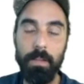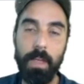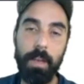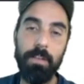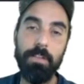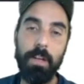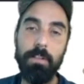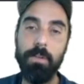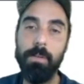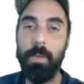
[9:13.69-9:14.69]
exchange
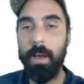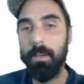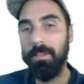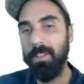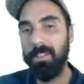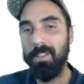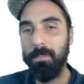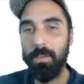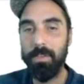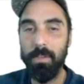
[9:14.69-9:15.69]
is all about. Not the
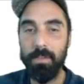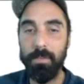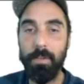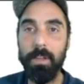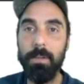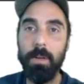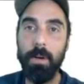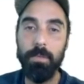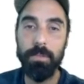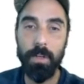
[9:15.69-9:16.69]
most user-friendly, but I
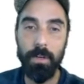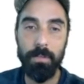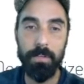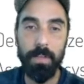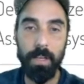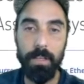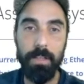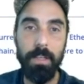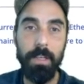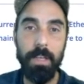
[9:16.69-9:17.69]
will show you in a second.
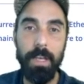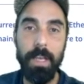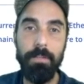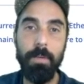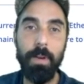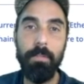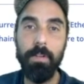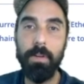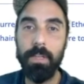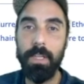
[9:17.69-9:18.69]
If you want to have a
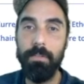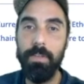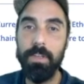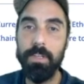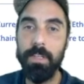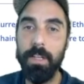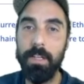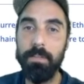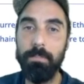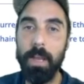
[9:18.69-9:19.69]
look at their vision,
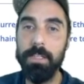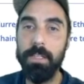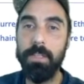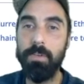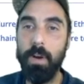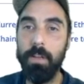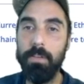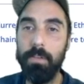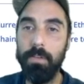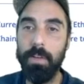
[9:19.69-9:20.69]
it's basically trying
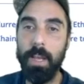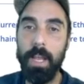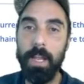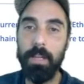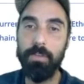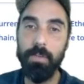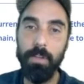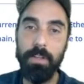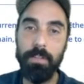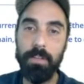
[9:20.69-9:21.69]
to create a
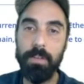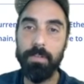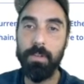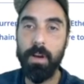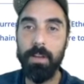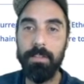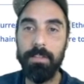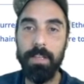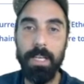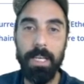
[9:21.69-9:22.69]
truly
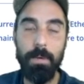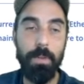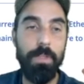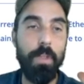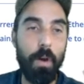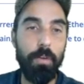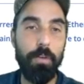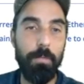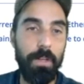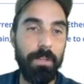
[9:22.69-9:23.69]
decentralized, with no
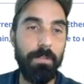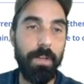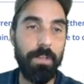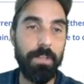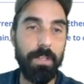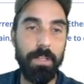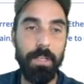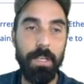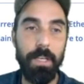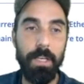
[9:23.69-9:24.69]
human intervention,
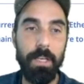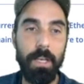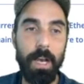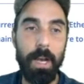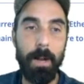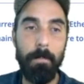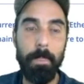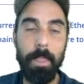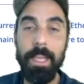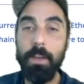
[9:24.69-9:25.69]

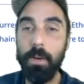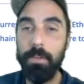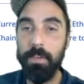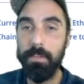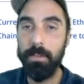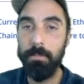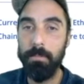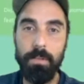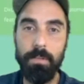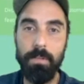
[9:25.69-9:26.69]
ecosystem.
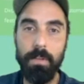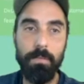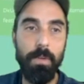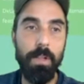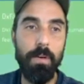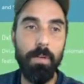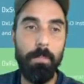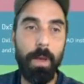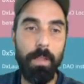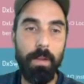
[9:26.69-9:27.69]
It's really all
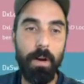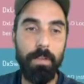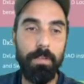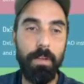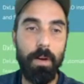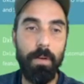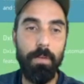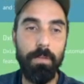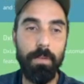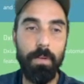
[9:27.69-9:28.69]
about the
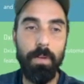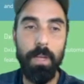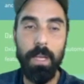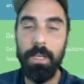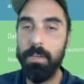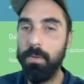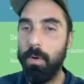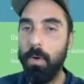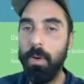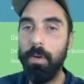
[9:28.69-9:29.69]
ICO, so initial
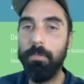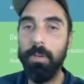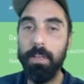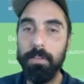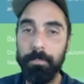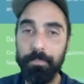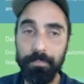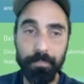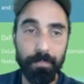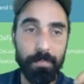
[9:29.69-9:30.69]
coin offerings,
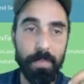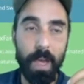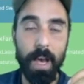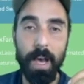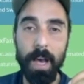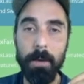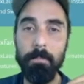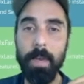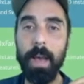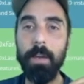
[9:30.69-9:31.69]

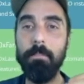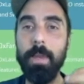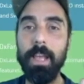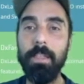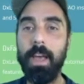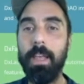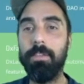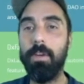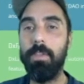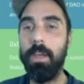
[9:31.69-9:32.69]
how to make that
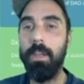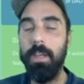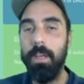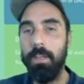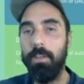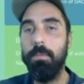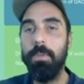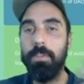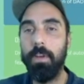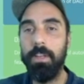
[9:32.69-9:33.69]
so that
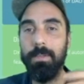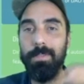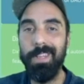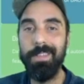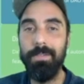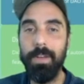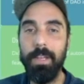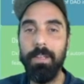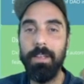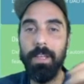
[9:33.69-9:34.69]
humans don't need to be
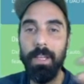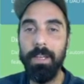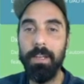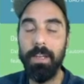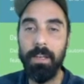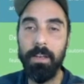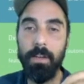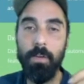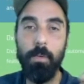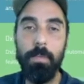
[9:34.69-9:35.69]
intervened in it, and it
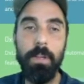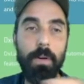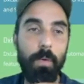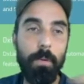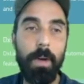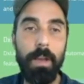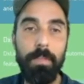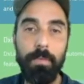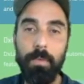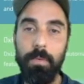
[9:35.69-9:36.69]
can all be
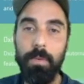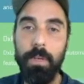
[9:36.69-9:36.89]
automated through